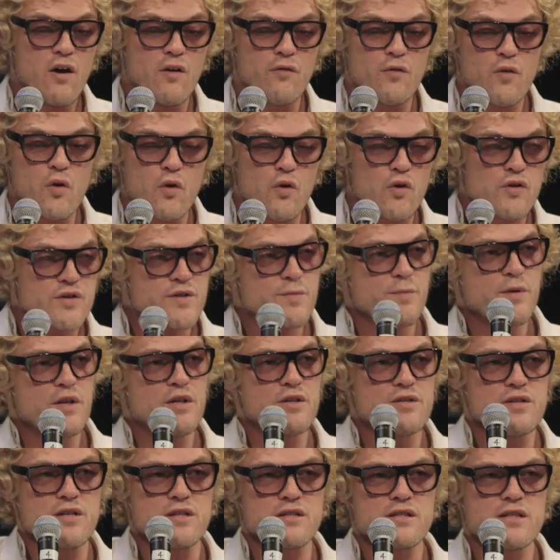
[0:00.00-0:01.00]
of course,
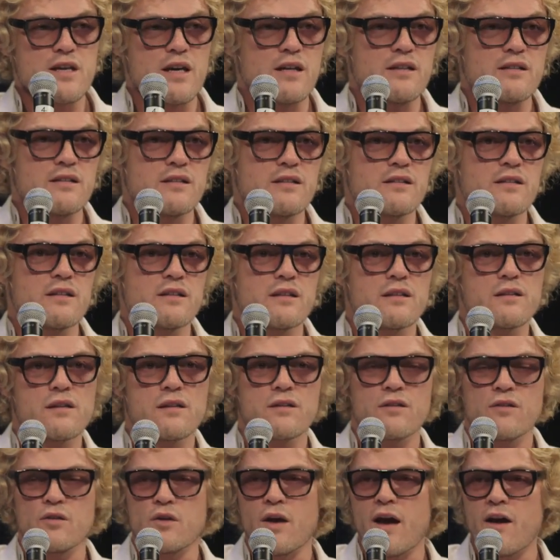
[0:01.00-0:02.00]
because it's like
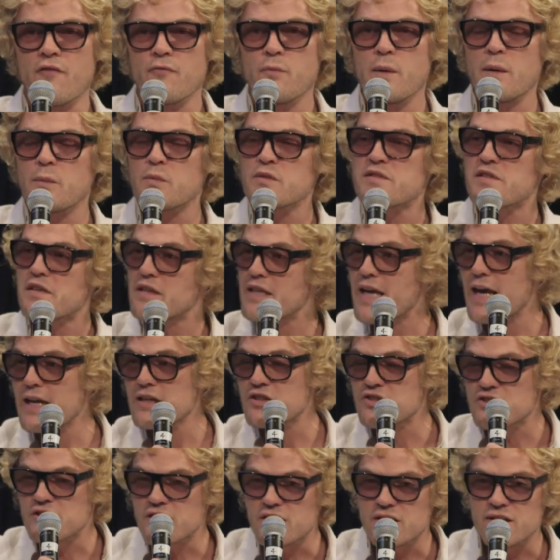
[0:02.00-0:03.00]
you have people's
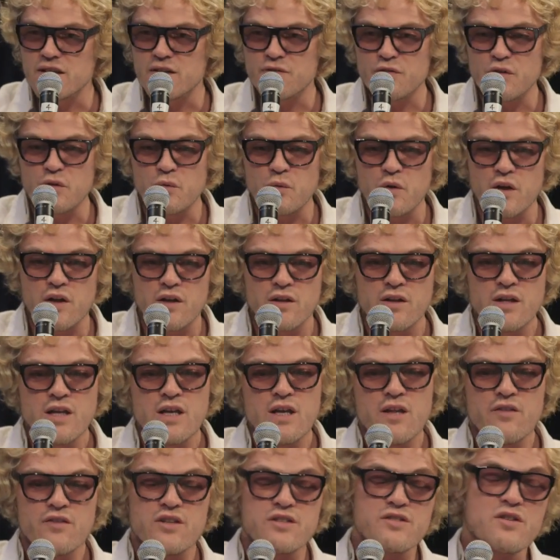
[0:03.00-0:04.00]
attention, if you will.
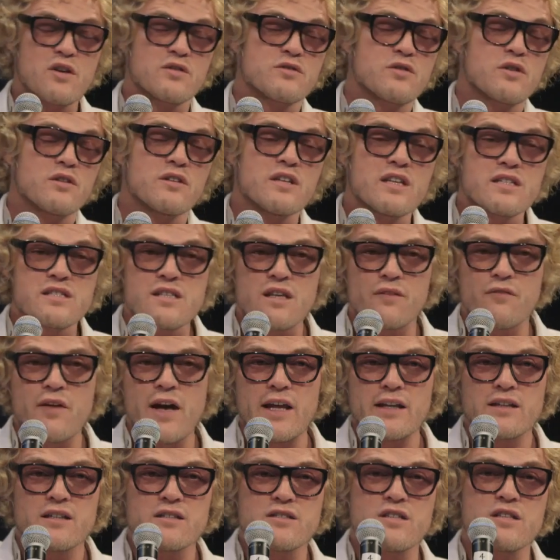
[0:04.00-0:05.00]
There's also
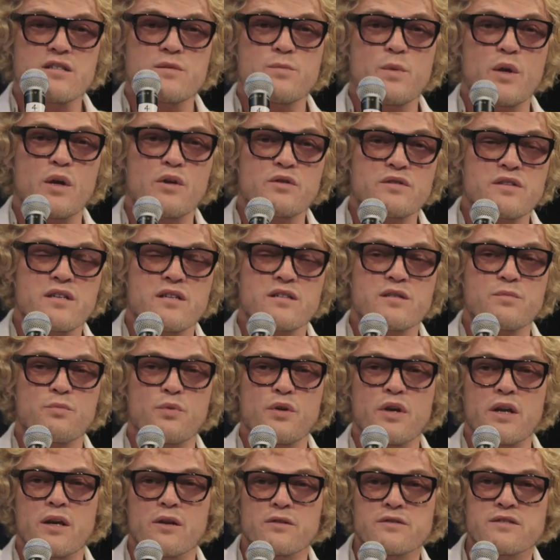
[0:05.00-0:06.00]
disadvantages because there's
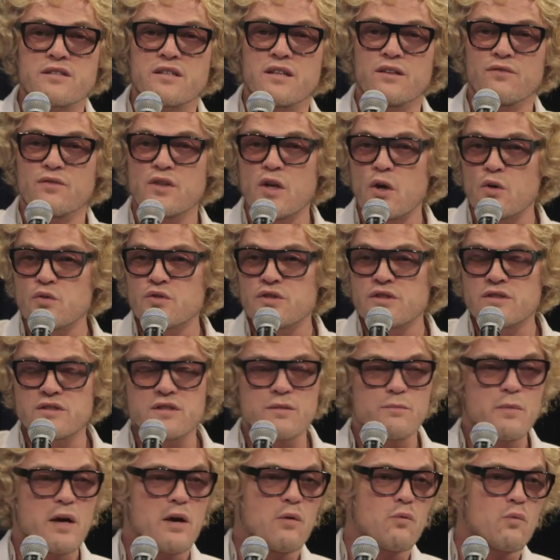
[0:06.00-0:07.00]
preconceived notions
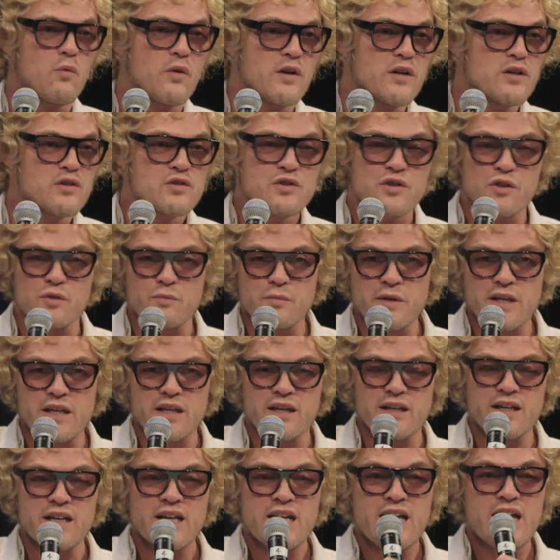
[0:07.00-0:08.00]
about what it should
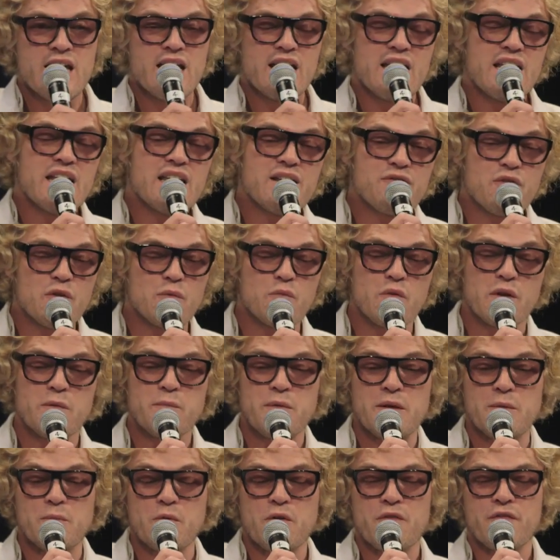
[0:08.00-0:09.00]
be, and even when
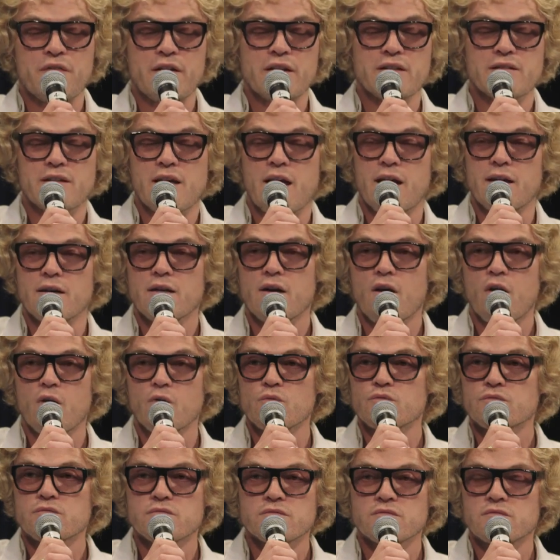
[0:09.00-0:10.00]
people think that,
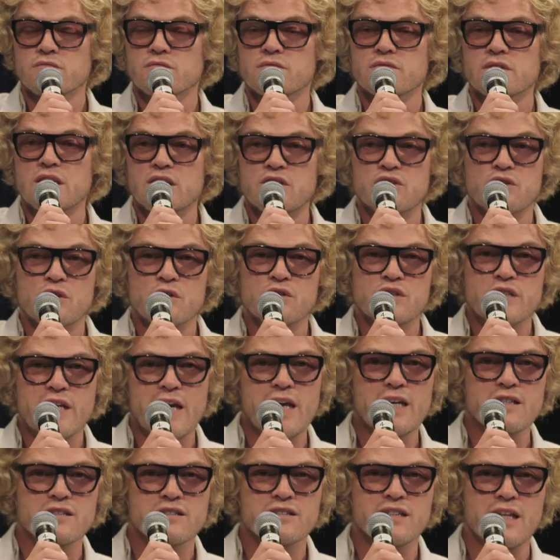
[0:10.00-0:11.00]
oh, it should
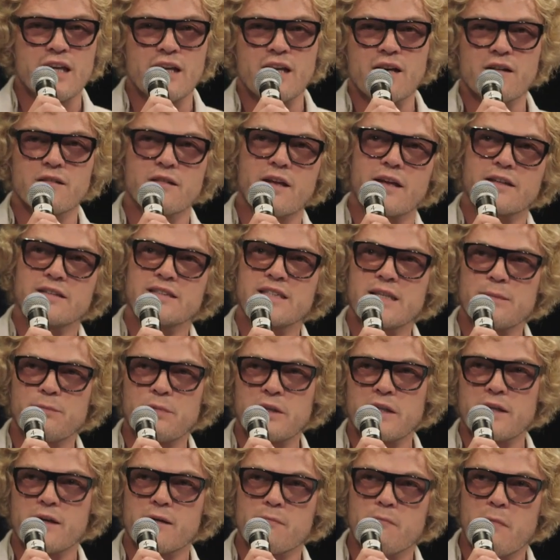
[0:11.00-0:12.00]
change, they don't, like, deep
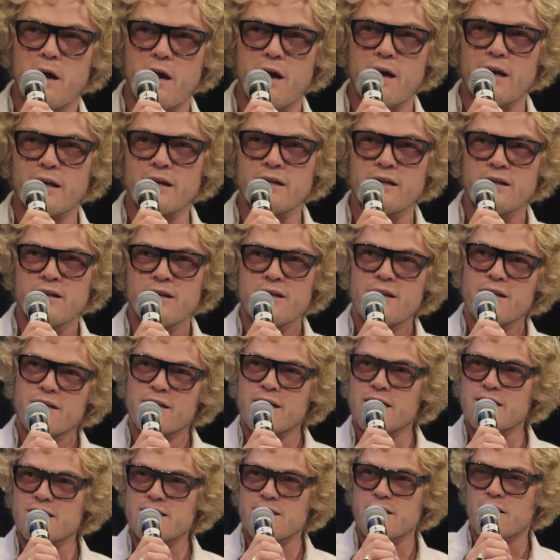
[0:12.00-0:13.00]
in their mind,
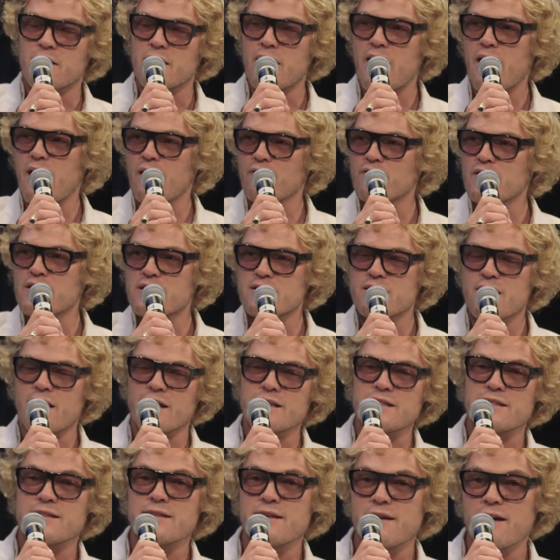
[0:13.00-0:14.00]
they still have this
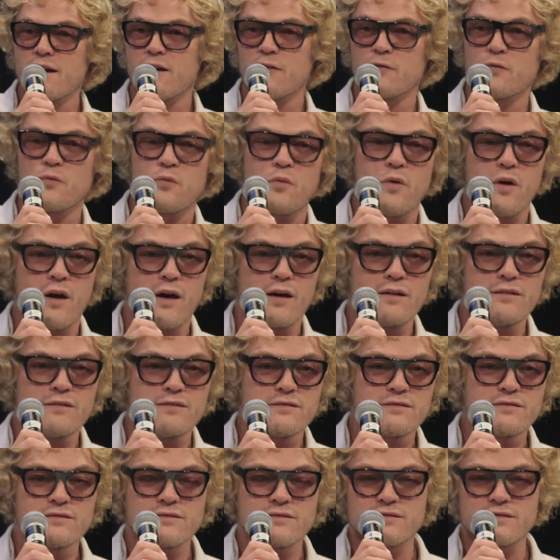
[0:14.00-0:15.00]
idea of what
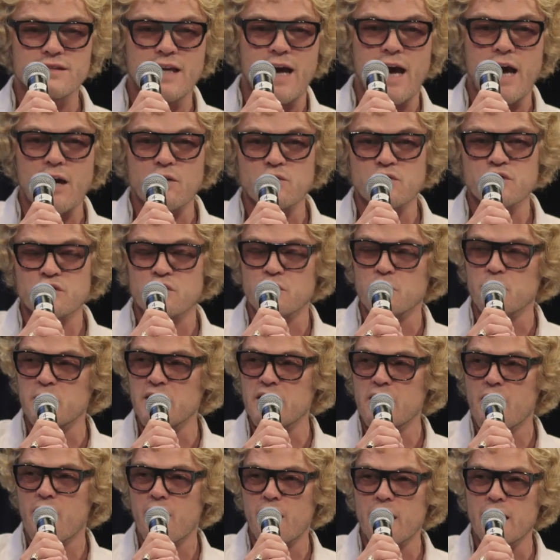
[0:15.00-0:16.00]
the house should
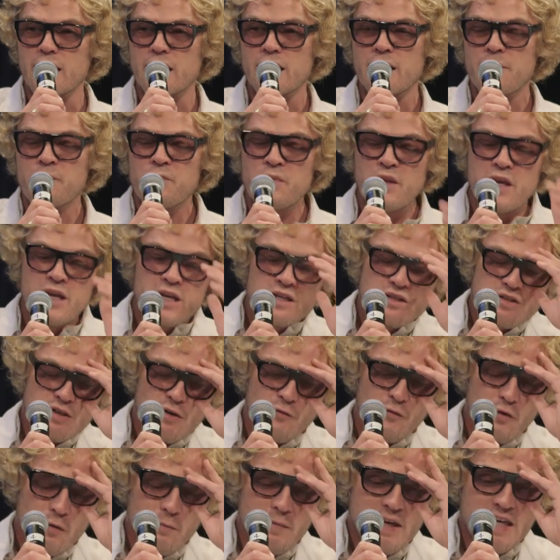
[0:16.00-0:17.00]
be like.
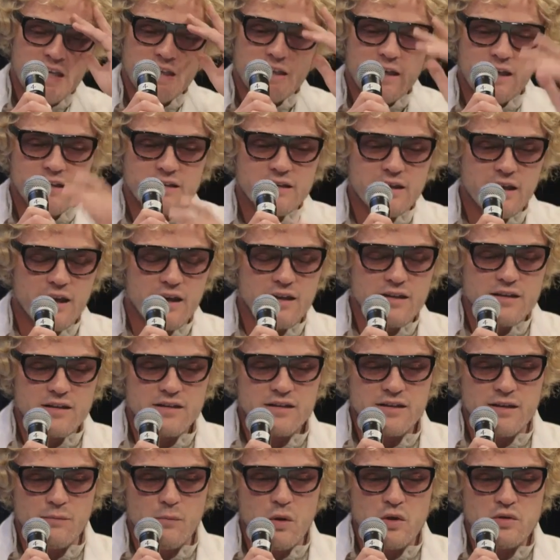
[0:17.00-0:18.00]
So for me, like,
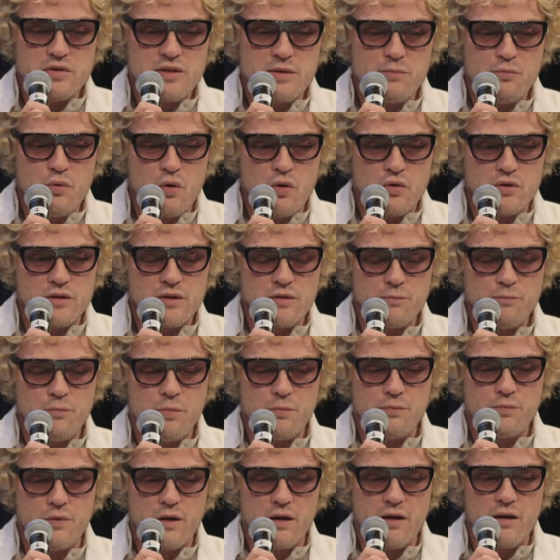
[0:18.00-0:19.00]
the most important
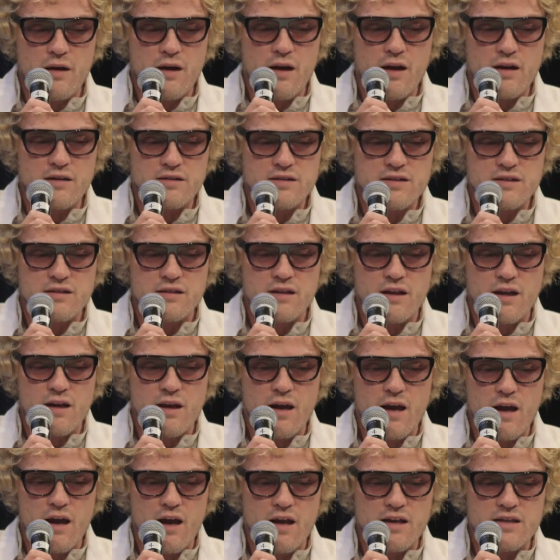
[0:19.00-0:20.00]

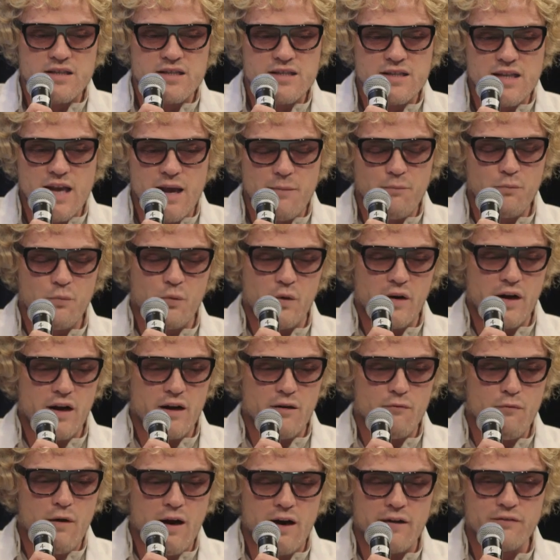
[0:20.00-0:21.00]
step when
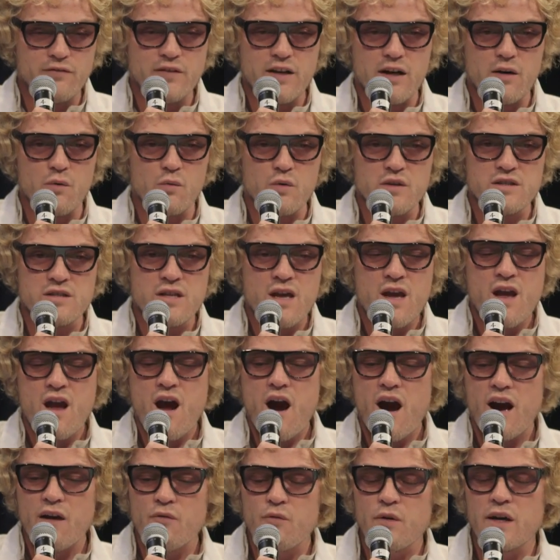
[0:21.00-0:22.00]
I arrived there was
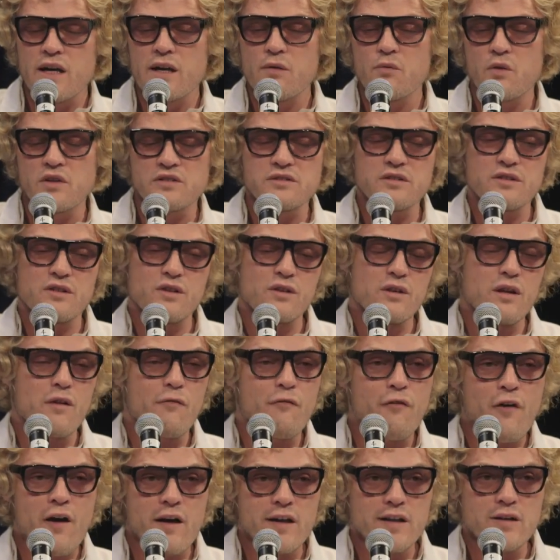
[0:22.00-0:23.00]
I really wanted to
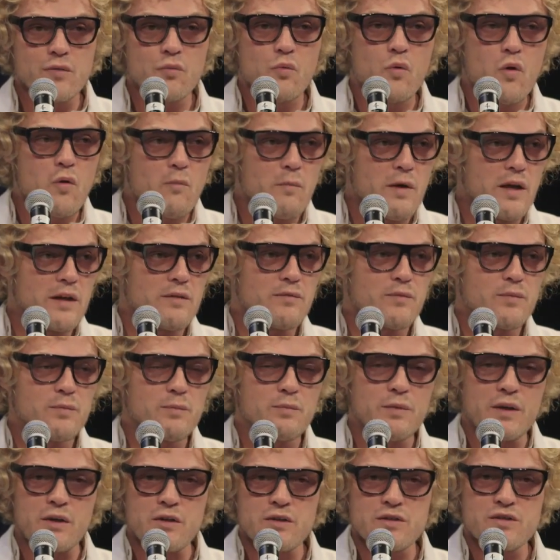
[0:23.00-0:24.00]
define the woman,
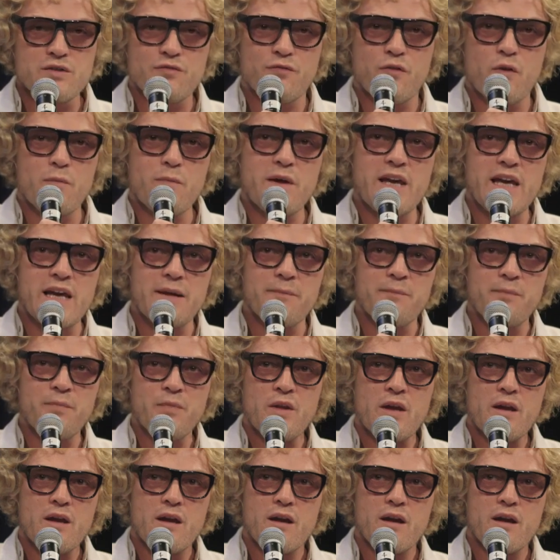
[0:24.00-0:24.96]
because for me,